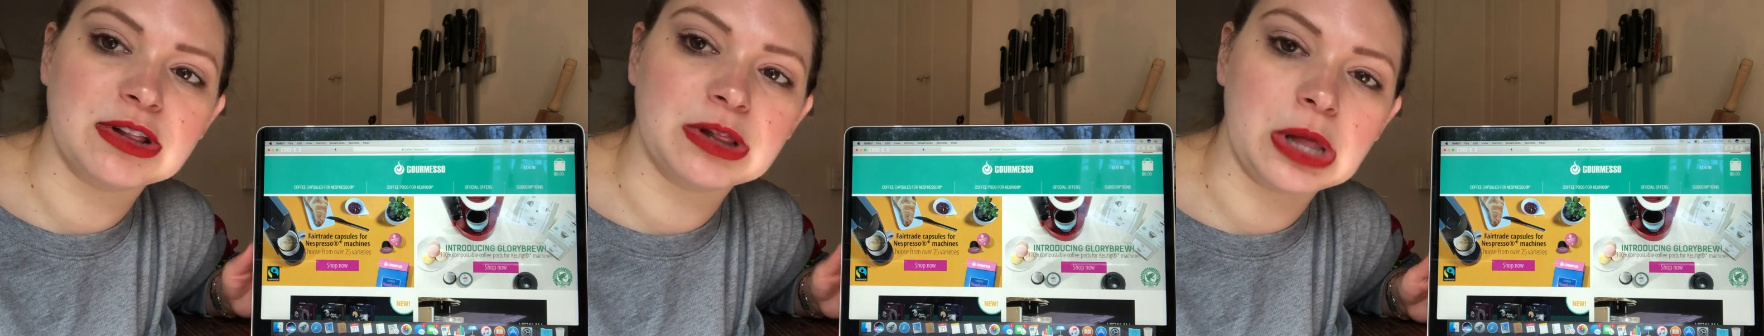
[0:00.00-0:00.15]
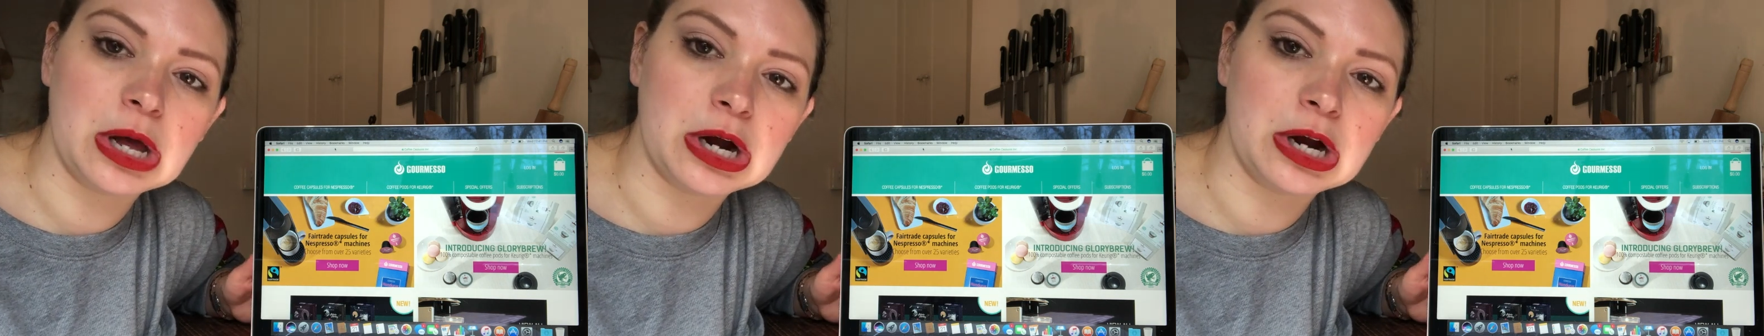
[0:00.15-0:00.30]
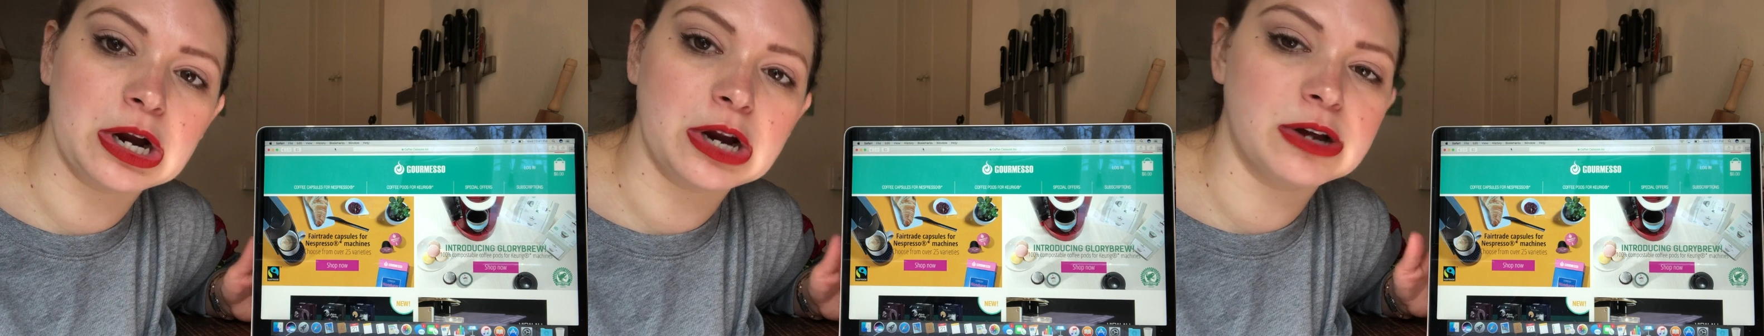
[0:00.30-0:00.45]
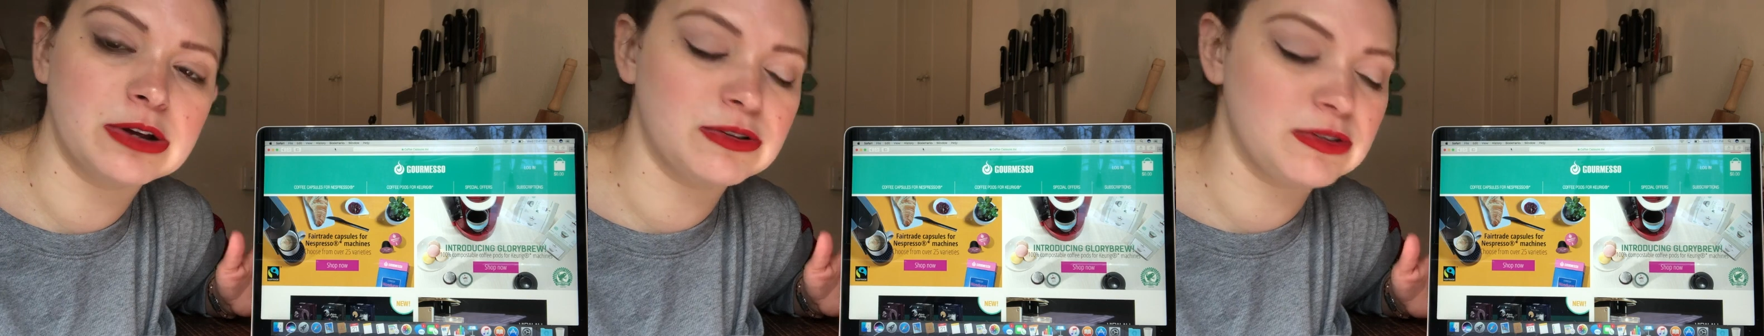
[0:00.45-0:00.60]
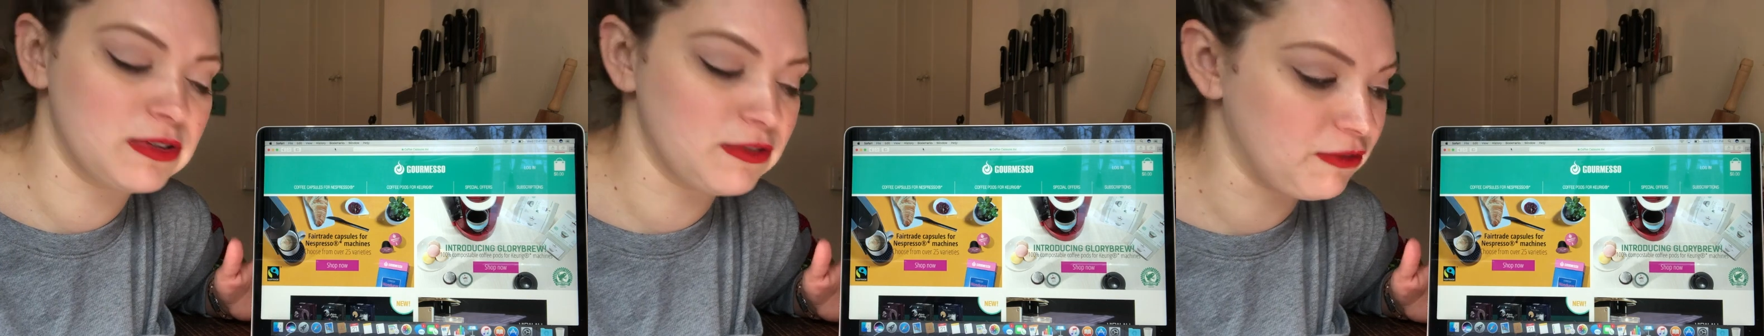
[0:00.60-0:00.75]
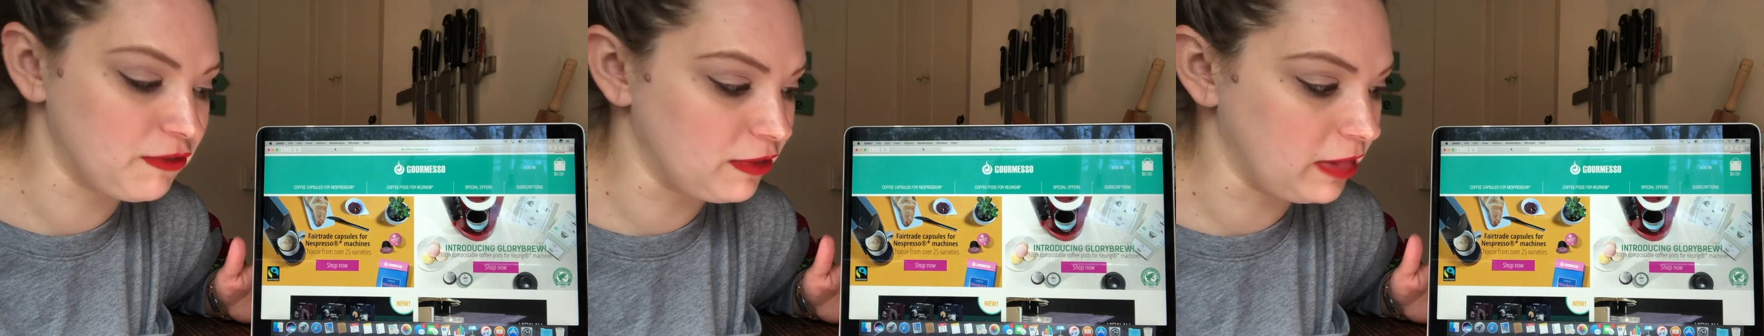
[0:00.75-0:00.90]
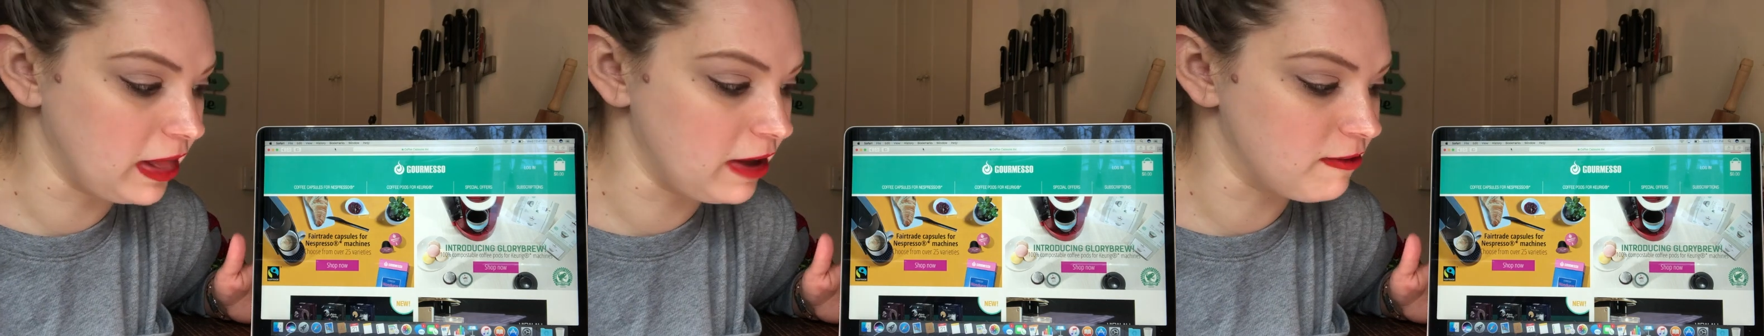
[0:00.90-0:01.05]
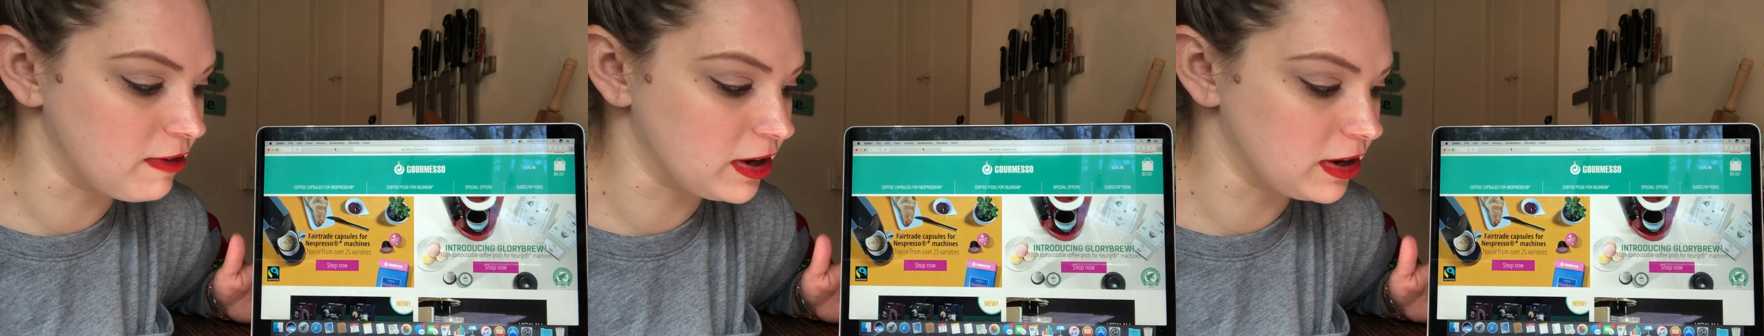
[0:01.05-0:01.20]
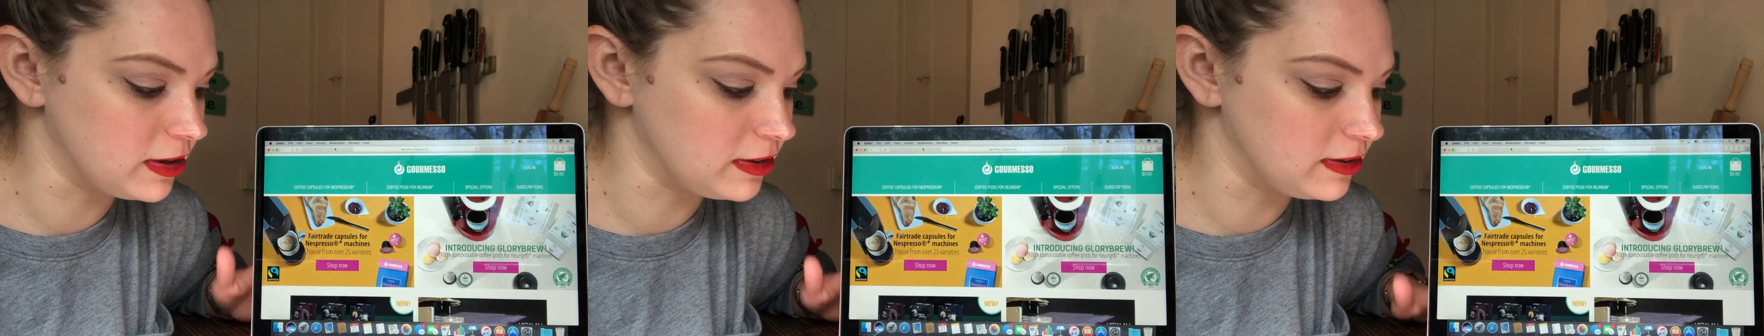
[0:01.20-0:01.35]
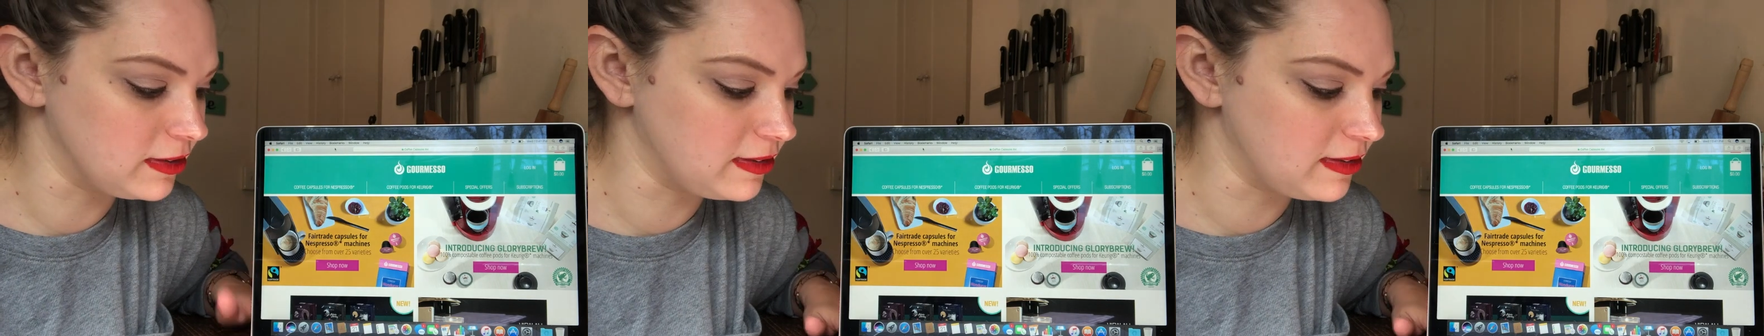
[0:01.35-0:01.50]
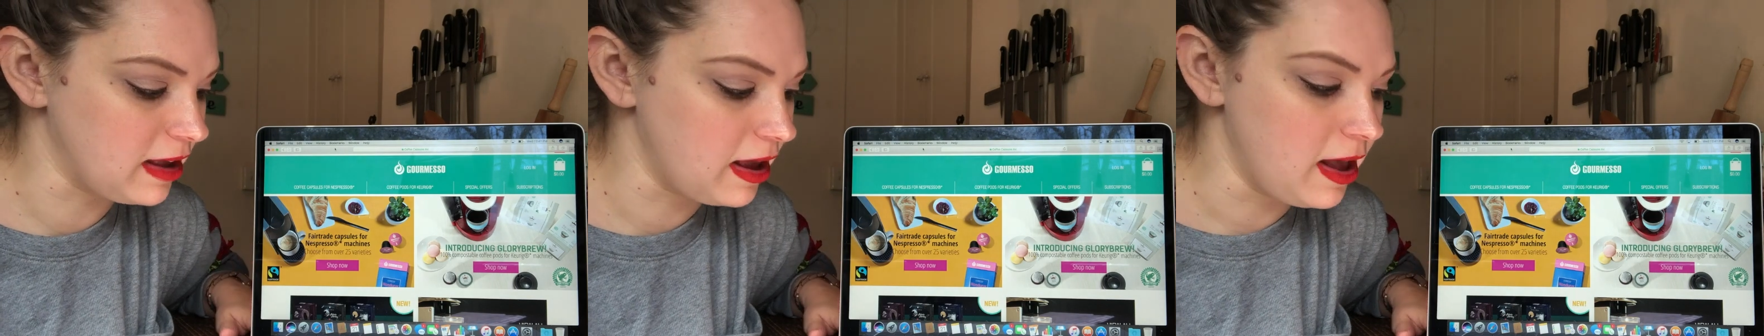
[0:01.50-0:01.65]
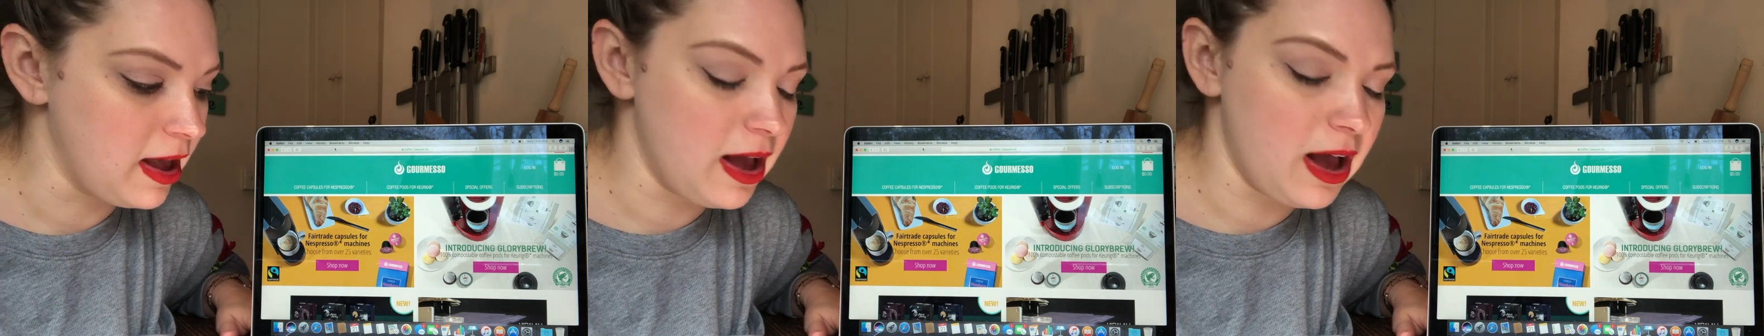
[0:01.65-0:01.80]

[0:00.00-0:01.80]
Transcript: to lagros flavors,